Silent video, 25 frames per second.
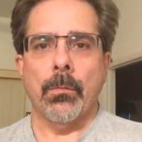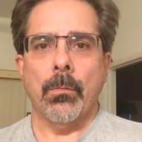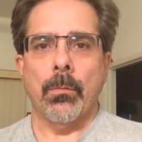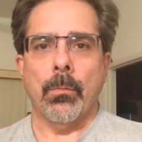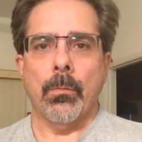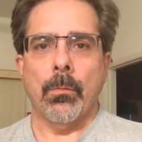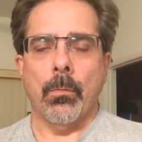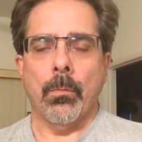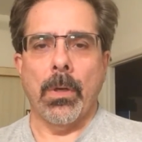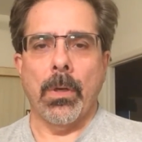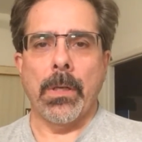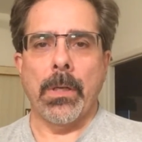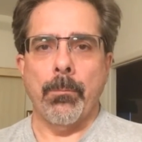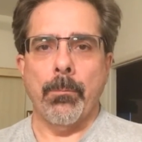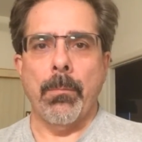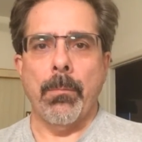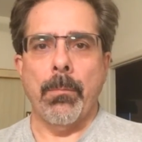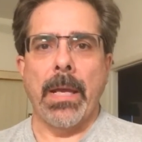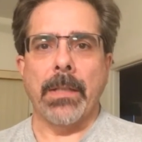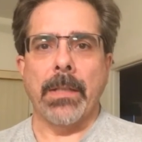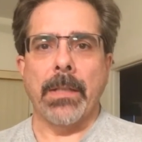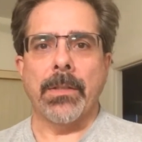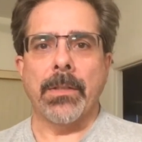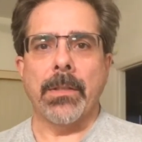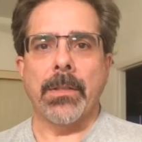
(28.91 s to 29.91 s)
what it
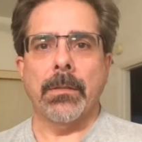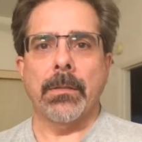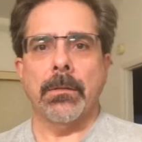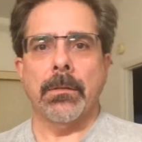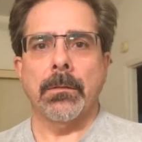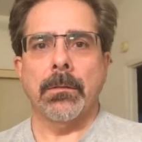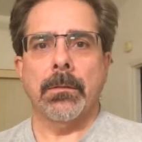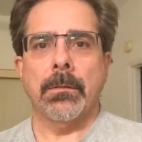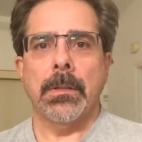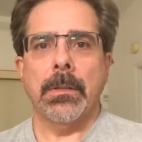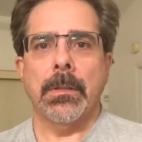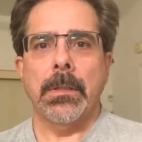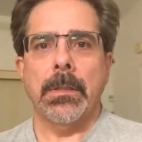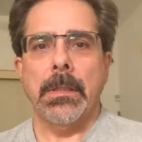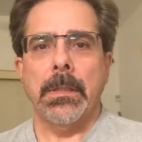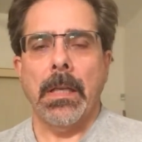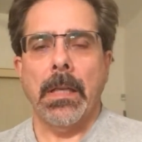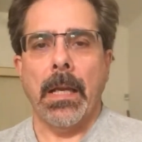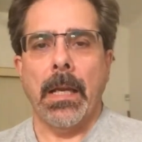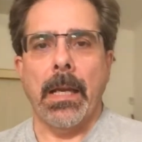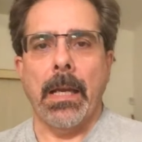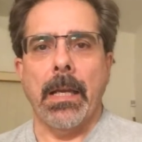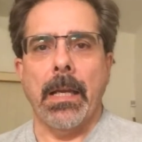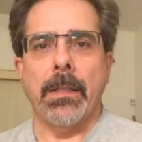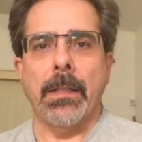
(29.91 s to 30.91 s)
meant.
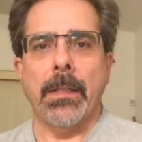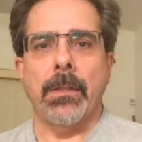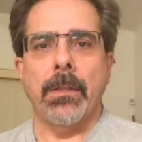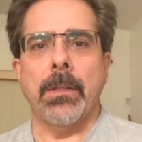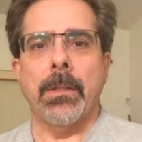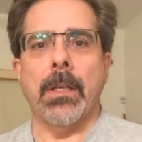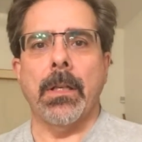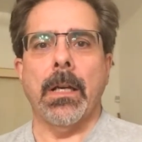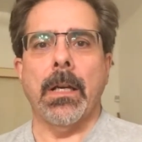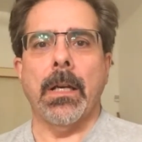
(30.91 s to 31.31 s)
And